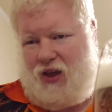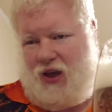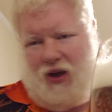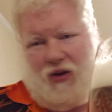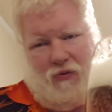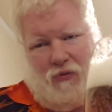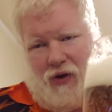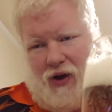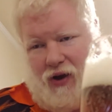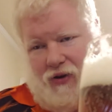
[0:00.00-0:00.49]

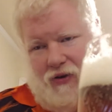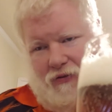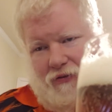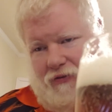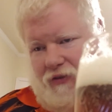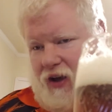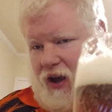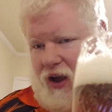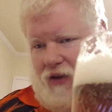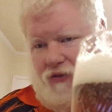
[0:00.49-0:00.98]
around a
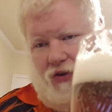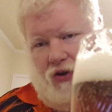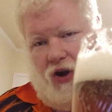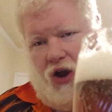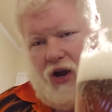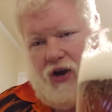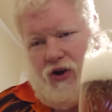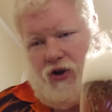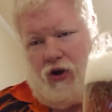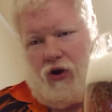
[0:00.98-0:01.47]
5 or
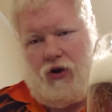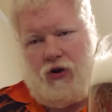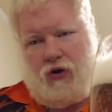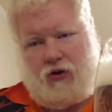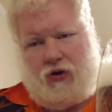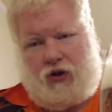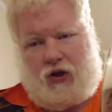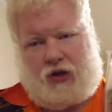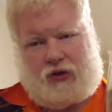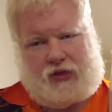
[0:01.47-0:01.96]
under
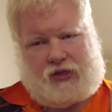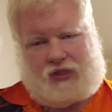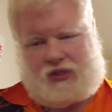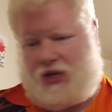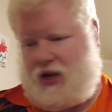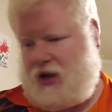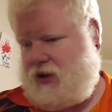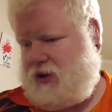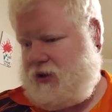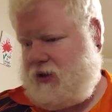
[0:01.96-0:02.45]
on the
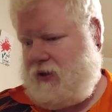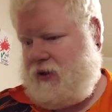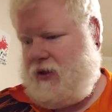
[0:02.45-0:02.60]
scent.